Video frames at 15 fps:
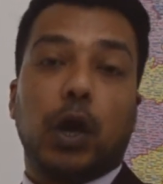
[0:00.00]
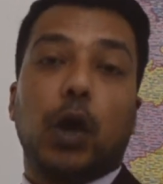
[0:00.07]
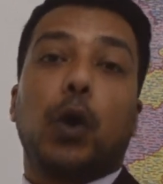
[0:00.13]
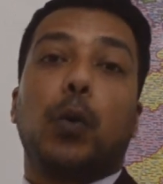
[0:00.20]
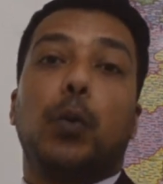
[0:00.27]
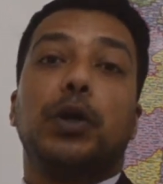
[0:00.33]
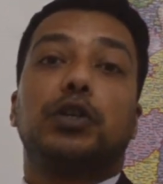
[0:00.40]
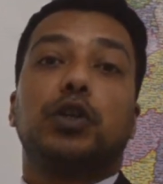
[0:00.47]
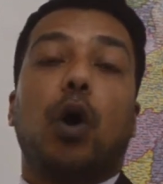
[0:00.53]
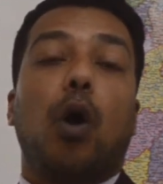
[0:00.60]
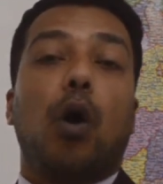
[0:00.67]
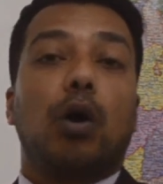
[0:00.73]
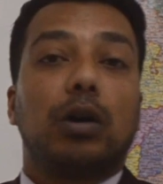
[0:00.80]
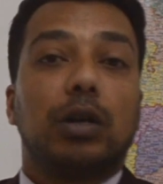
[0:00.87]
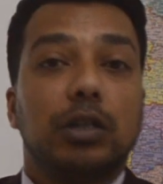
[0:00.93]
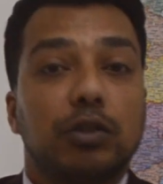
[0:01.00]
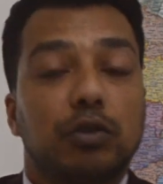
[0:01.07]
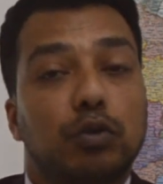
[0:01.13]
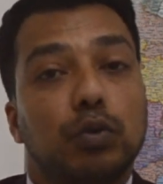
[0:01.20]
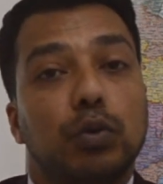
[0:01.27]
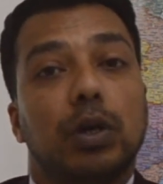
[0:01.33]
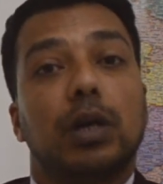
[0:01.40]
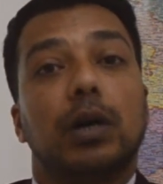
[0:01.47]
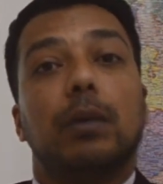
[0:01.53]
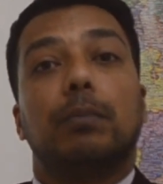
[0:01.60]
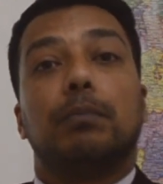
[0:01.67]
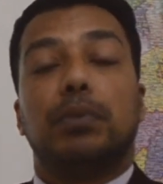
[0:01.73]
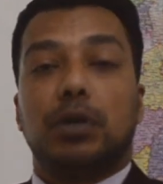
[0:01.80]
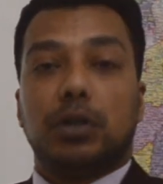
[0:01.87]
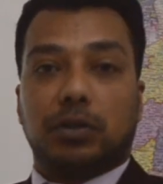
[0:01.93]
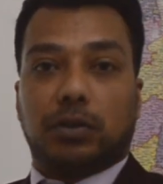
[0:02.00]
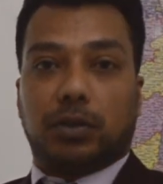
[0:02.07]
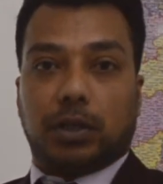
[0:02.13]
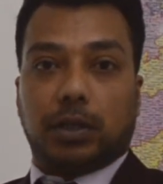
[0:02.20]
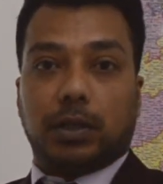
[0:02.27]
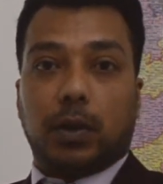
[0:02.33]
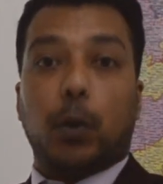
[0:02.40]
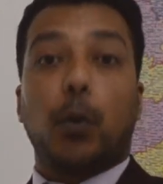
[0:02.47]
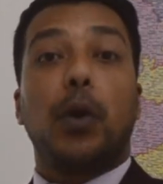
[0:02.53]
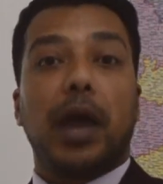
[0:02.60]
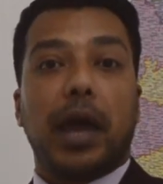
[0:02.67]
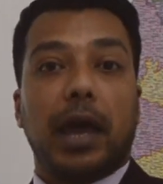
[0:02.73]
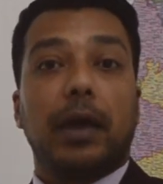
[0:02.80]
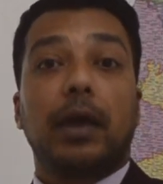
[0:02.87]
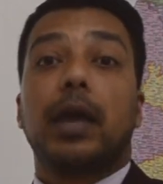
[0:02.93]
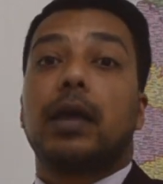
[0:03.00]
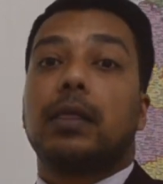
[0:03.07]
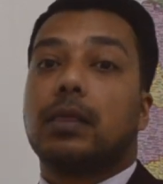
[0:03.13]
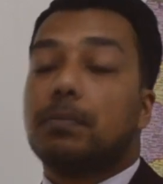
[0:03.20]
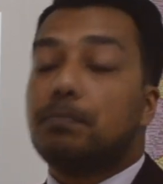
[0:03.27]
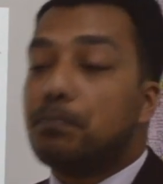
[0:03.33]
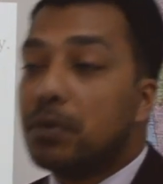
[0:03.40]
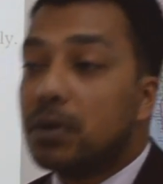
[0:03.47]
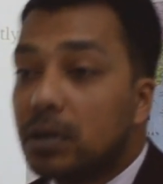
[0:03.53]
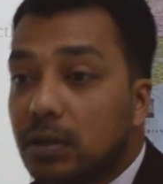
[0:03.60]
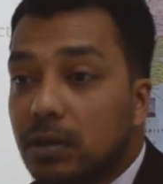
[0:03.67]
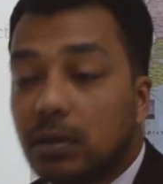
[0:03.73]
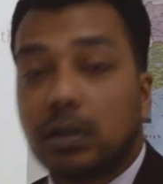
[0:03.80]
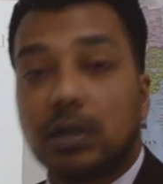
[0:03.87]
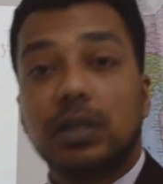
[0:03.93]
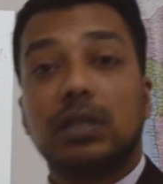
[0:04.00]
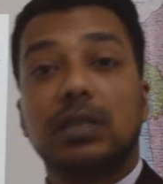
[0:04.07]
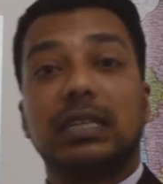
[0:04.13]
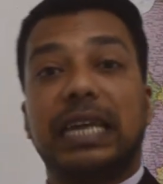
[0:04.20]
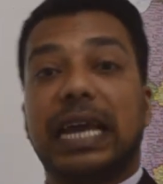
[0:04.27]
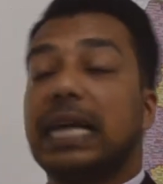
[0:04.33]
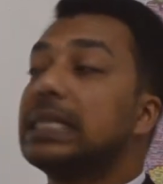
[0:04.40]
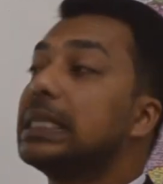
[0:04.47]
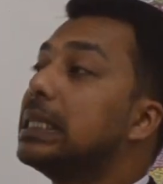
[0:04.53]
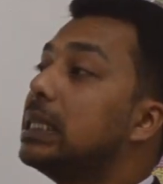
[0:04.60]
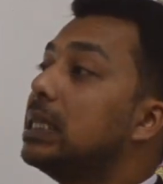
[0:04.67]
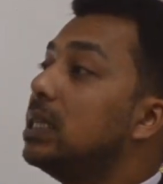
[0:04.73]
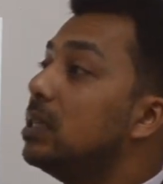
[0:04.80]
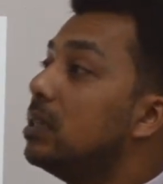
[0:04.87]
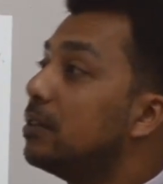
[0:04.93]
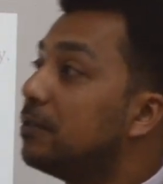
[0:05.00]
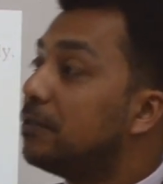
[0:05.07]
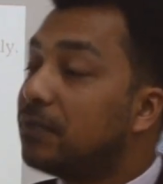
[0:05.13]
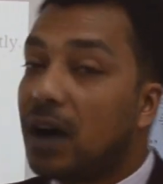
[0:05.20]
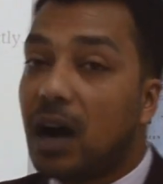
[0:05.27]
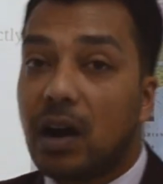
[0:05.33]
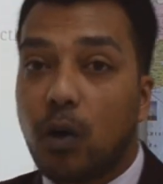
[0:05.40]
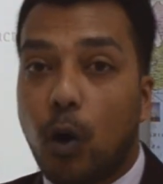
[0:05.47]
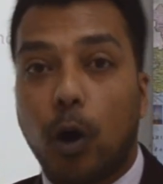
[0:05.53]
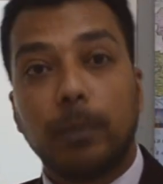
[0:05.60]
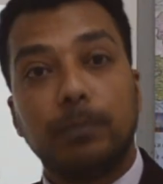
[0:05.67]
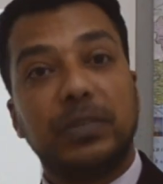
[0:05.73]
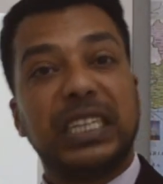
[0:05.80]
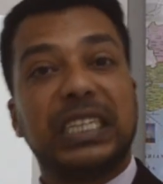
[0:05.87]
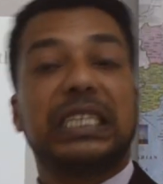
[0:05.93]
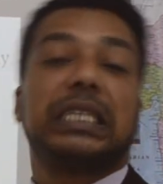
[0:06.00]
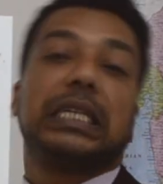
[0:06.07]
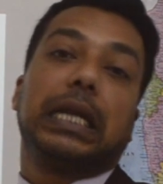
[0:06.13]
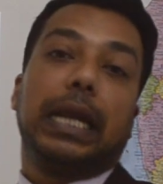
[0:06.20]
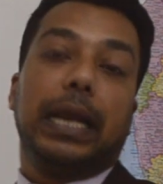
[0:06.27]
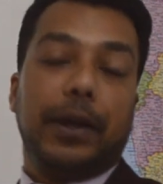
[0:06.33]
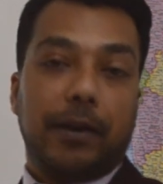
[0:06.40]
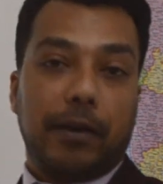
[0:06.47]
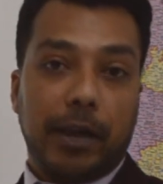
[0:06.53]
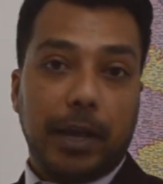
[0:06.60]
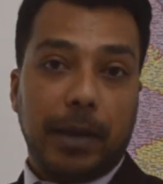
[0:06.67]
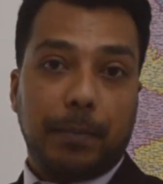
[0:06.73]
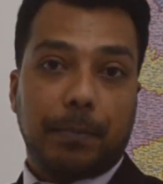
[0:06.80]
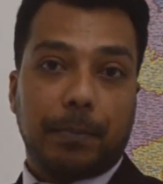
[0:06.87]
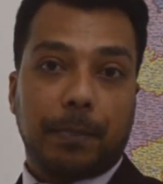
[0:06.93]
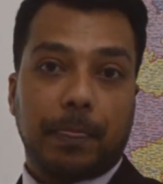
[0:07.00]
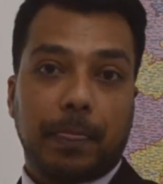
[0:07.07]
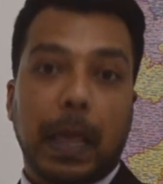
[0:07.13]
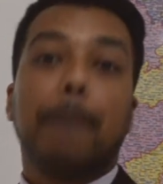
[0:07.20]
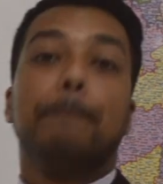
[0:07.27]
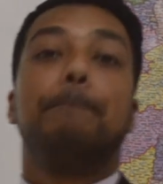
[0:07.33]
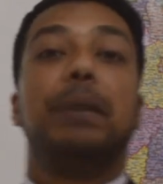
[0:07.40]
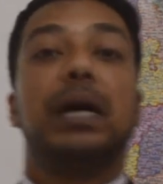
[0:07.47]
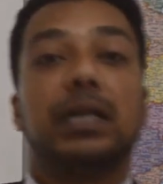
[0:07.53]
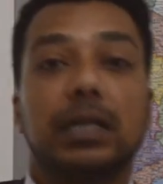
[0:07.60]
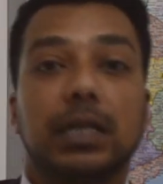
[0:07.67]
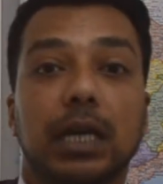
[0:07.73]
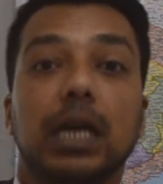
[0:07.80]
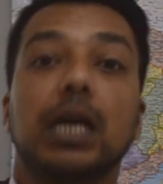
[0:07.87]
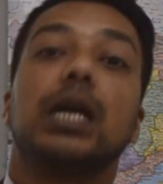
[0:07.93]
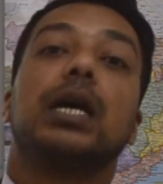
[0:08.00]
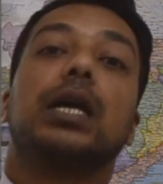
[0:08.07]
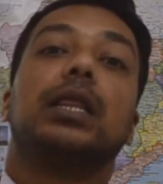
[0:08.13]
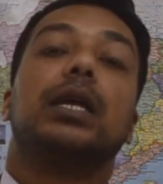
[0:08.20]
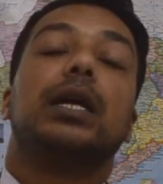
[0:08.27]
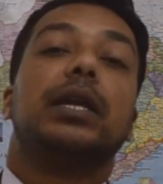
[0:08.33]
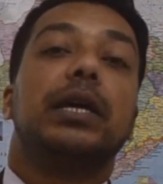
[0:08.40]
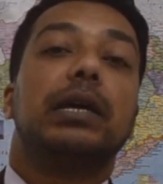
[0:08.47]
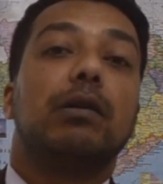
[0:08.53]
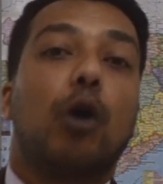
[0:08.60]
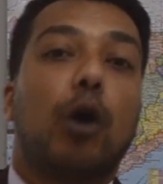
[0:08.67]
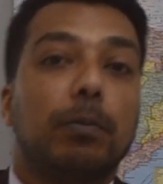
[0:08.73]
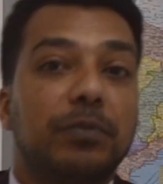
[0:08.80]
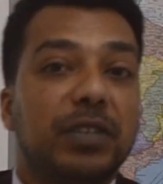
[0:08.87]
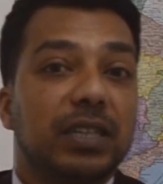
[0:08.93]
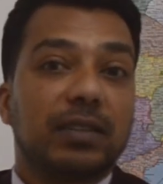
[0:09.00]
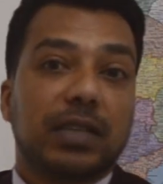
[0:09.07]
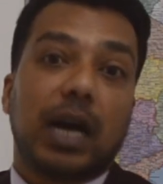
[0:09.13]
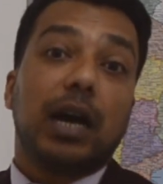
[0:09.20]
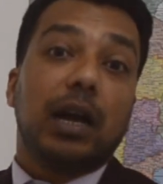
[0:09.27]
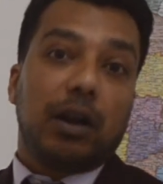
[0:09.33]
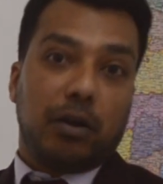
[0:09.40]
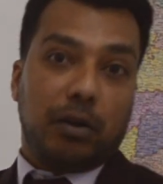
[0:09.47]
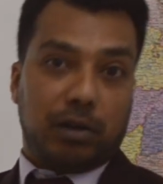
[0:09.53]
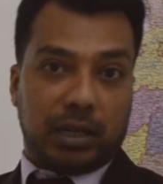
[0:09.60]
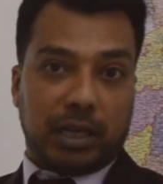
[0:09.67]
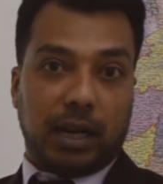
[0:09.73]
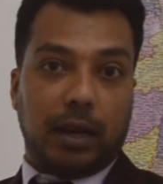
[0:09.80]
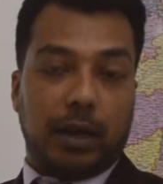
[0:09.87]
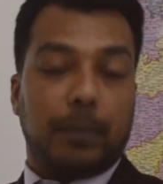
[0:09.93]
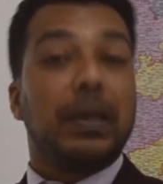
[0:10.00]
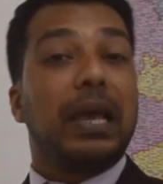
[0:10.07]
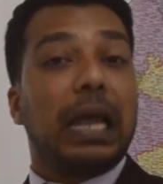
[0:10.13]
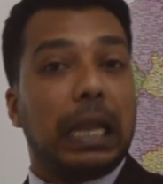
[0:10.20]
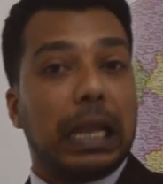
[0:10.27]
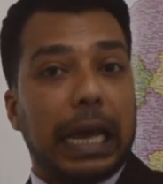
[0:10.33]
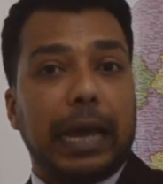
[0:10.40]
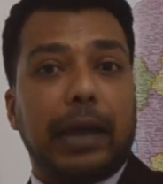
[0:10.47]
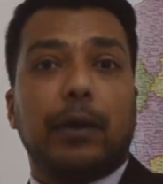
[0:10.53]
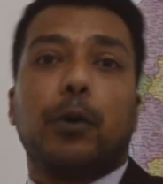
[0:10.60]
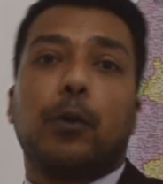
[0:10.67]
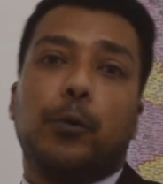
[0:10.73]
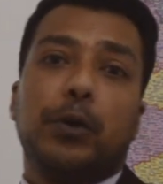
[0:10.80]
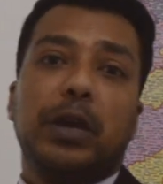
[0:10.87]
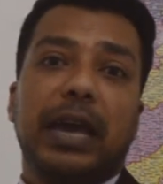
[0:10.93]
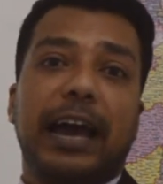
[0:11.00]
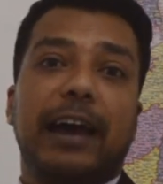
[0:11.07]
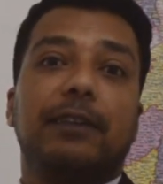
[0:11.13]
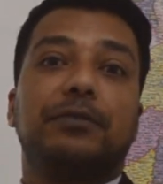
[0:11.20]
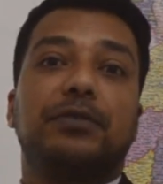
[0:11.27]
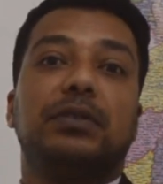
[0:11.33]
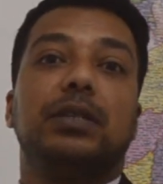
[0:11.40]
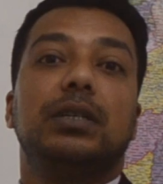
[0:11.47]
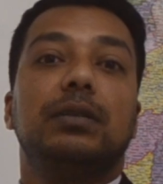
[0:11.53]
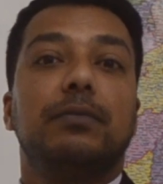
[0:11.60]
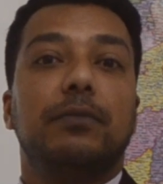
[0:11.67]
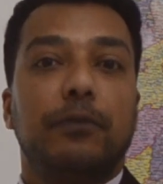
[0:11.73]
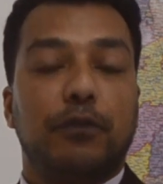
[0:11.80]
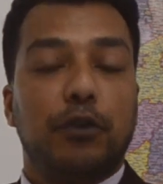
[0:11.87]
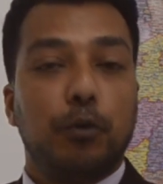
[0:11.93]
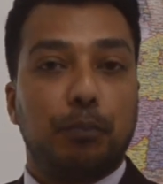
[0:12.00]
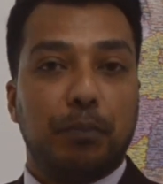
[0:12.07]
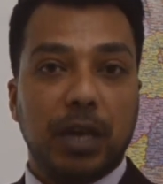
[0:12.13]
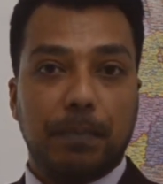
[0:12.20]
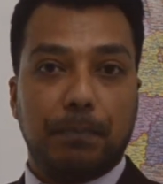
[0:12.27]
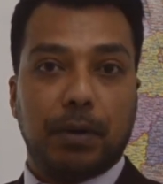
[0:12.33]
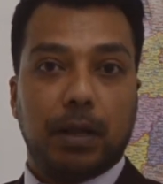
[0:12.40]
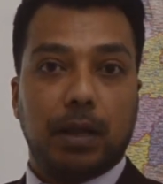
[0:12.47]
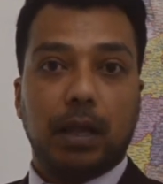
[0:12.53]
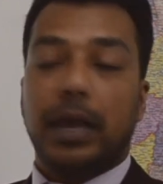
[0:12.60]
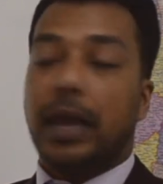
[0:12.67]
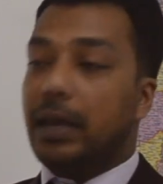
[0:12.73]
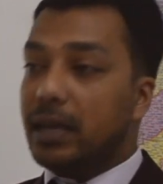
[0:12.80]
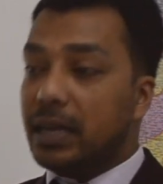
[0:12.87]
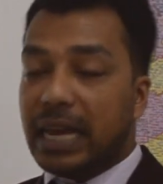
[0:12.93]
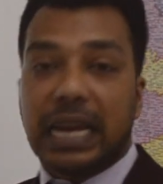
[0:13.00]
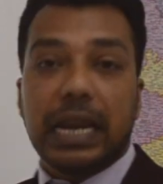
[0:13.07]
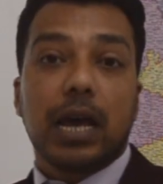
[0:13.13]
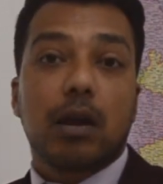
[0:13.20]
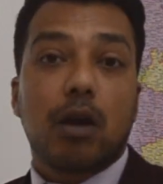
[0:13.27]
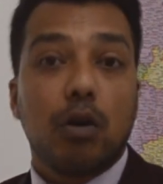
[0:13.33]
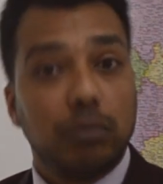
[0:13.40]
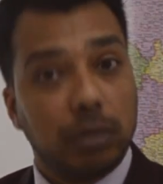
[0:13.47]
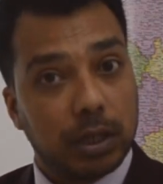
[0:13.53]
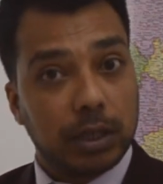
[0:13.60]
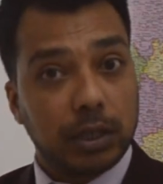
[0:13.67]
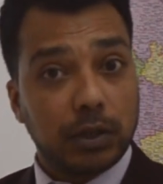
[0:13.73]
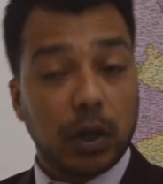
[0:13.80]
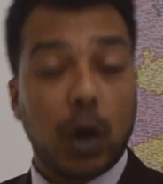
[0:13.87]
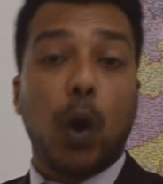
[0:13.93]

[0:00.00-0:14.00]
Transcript: which occurs to a person where the person can see the far objects clearly, but the near objects are not clear. Like we have seen few people in and around us